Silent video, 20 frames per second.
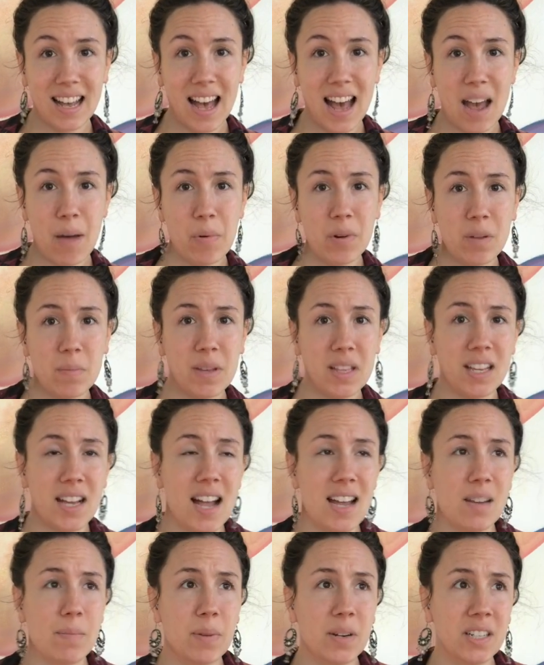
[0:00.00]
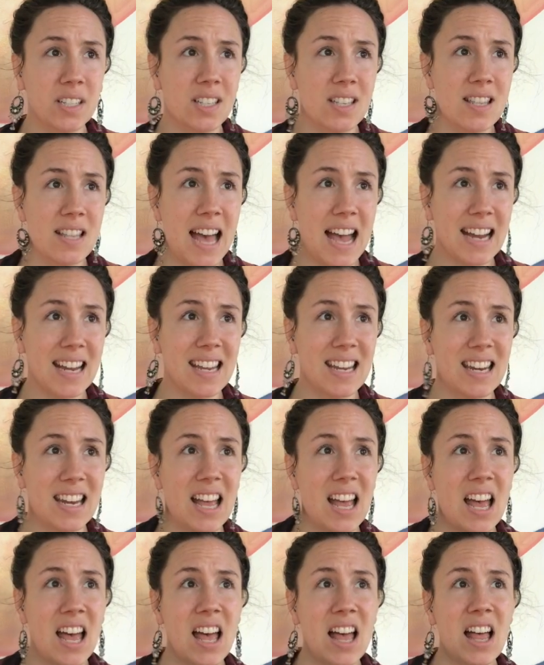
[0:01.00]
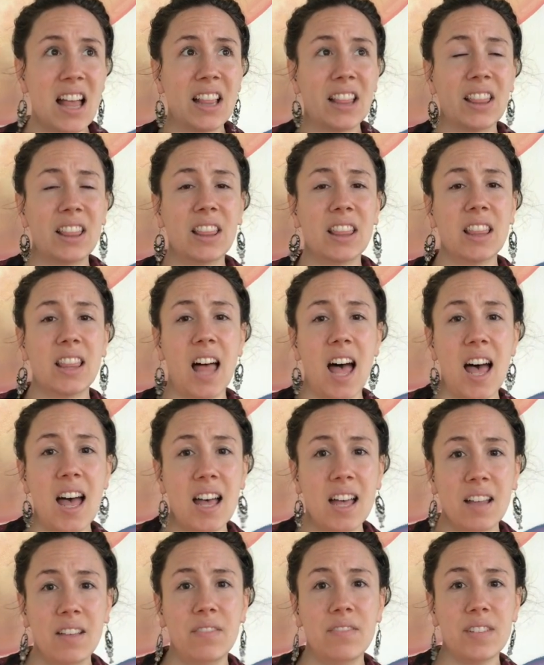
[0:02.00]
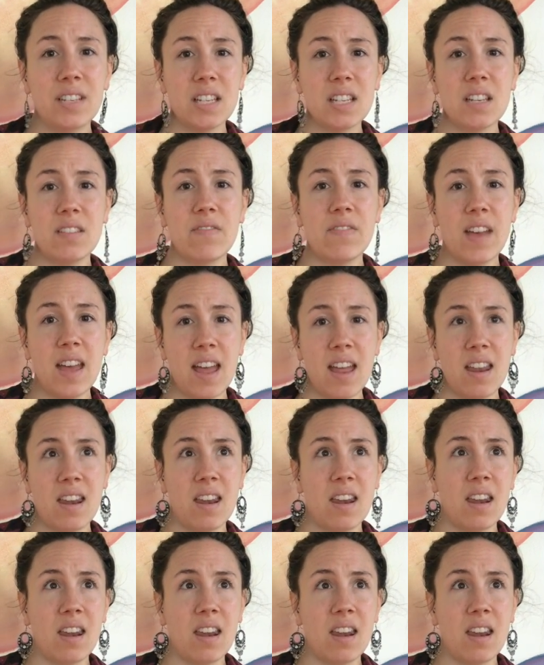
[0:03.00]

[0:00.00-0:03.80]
I want to be the kind of person that can love even